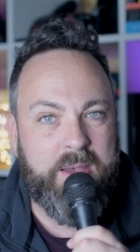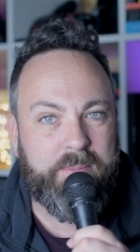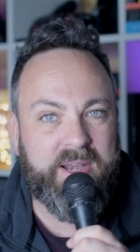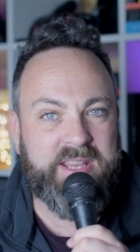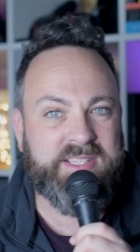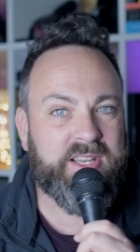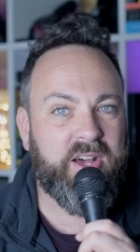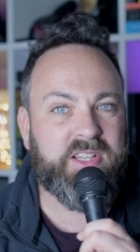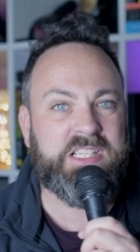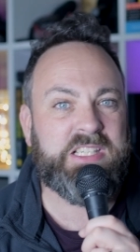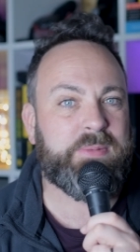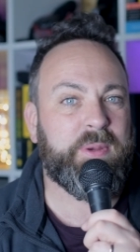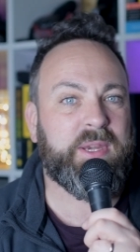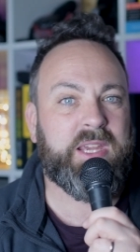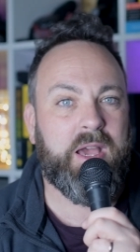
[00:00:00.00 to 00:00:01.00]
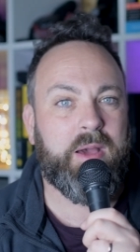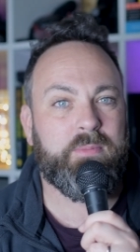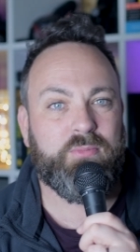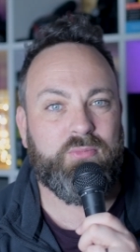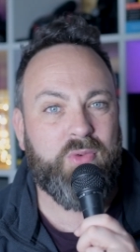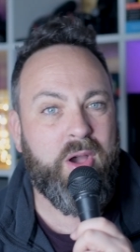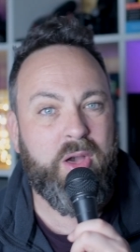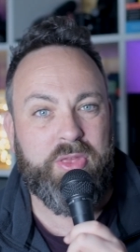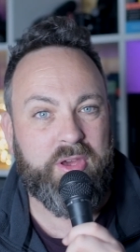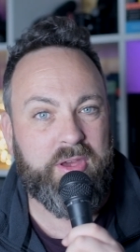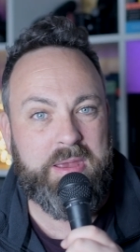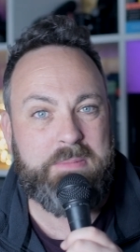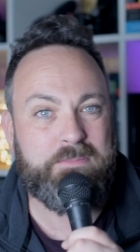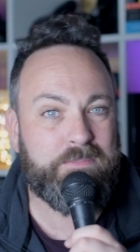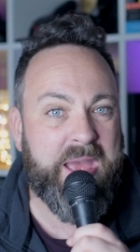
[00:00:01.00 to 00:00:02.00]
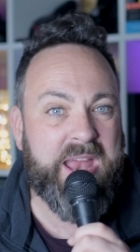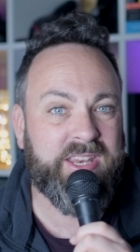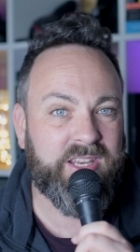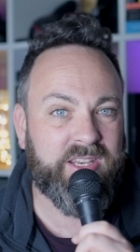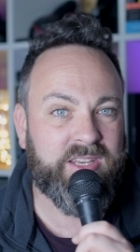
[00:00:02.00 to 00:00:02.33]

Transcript: but it's starting to become rather embedded.